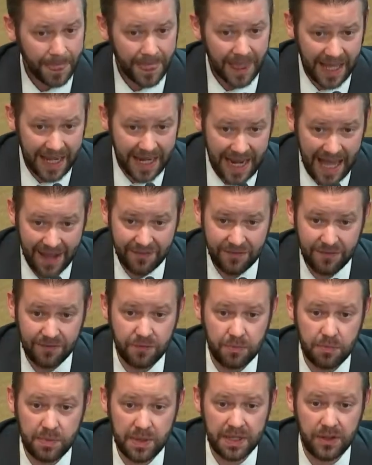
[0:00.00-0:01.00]
And heaven
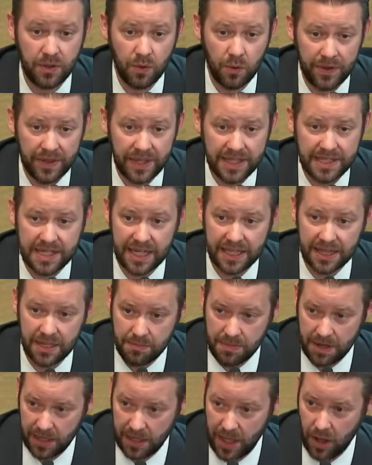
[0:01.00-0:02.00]
forbid the one that's got
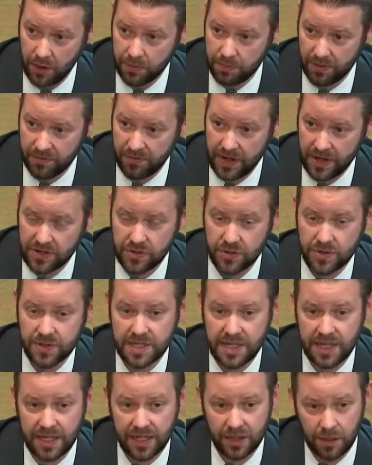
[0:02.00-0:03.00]
the mental health professional
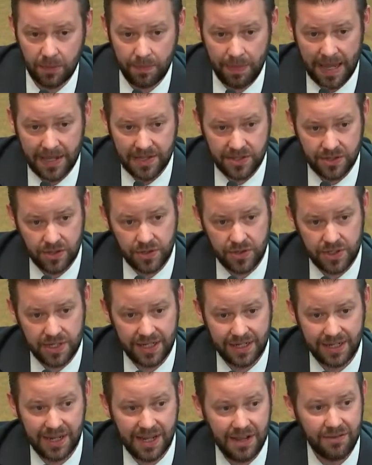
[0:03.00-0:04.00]
sitting in their passenger
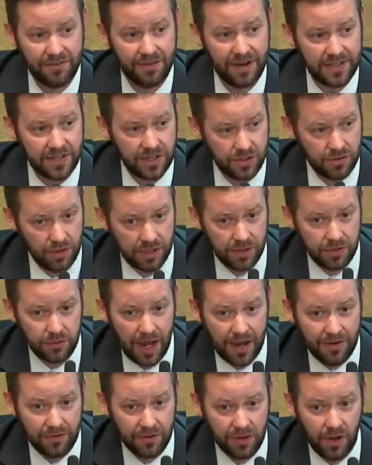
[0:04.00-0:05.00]
seat finds a drunk
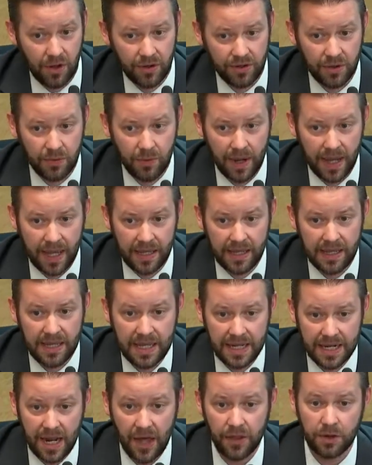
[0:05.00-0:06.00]
driver along the way.
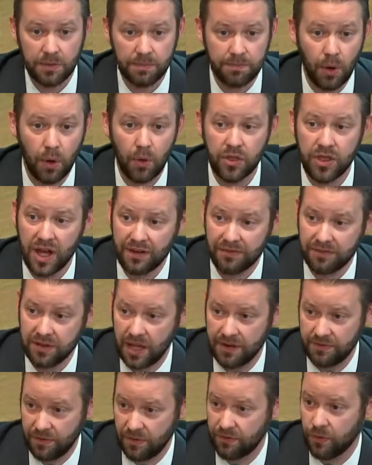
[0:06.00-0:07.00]
Now they're both
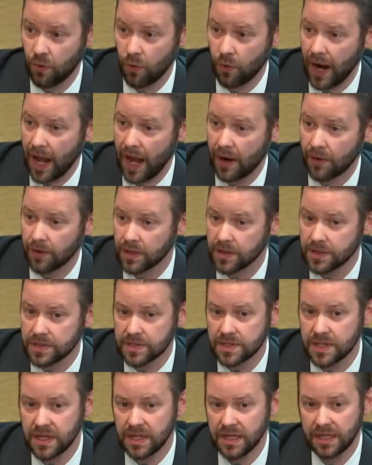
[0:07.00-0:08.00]
offline for 4
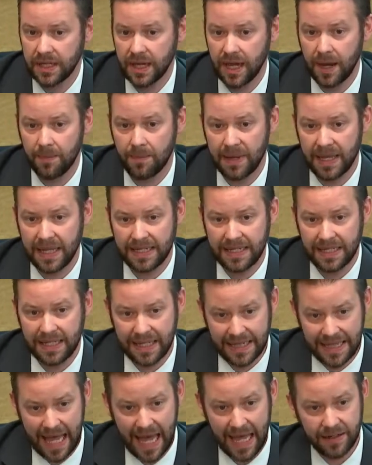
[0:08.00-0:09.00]
hours. And
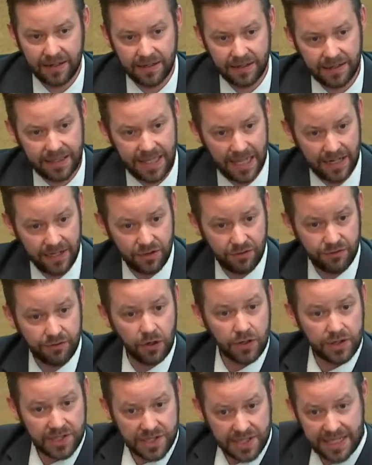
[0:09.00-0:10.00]
that
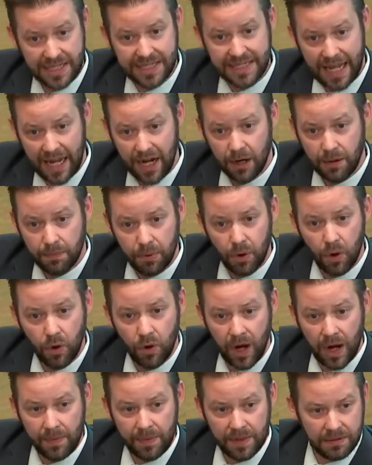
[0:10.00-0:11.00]
diverts the entire
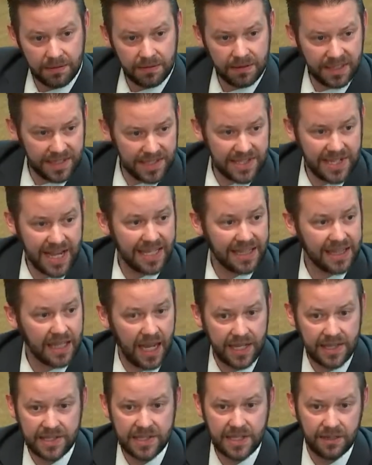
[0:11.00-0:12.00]
program and
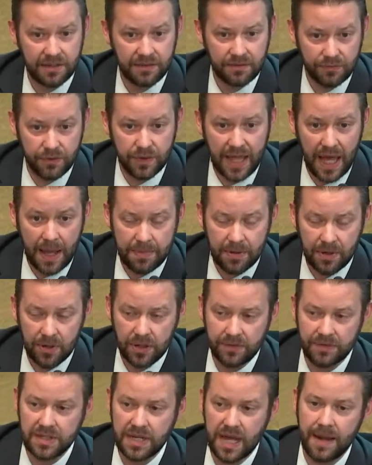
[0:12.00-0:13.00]
sidelines it for that
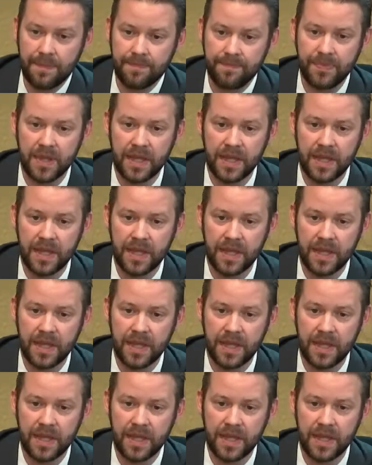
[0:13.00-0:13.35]
period of time.